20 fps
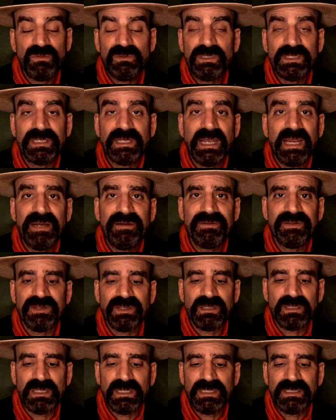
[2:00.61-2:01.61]
only carry the
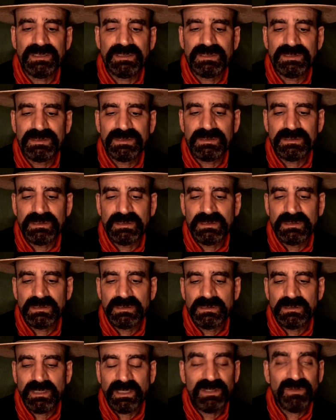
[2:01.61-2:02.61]

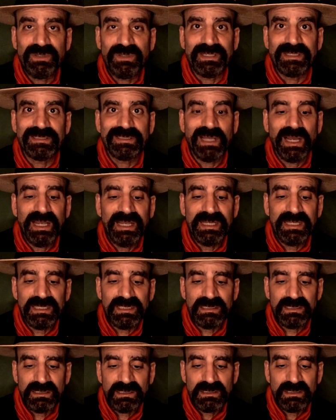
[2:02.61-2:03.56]
light. I ignite it.